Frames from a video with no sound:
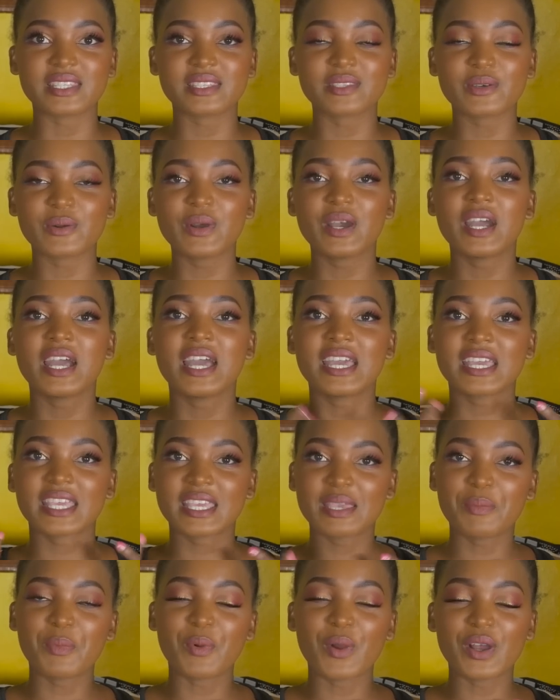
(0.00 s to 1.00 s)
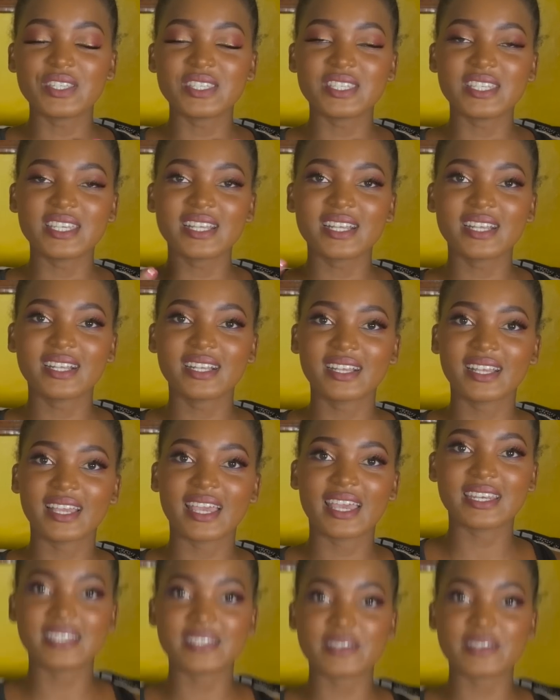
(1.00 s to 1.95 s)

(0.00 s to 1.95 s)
So keep watching and